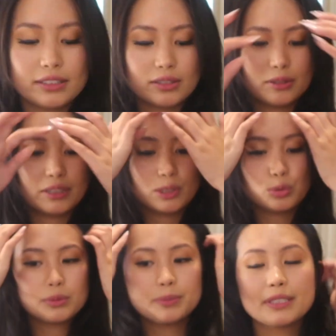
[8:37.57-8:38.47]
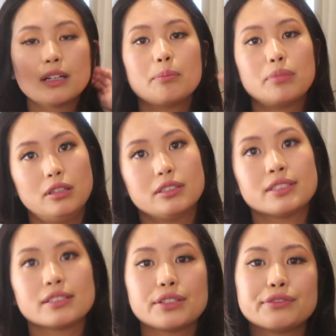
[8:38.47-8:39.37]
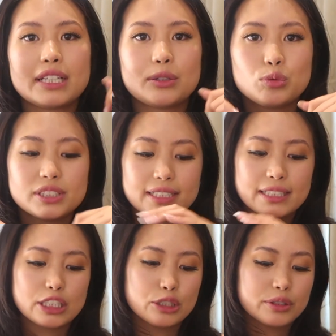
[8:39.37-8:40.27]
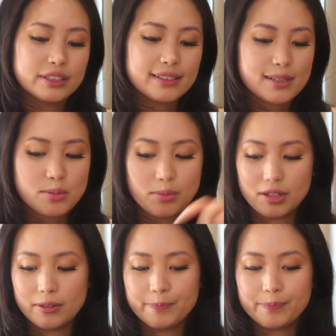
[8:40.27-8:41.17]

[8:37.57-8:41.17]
so it would be a plus if that was included as well.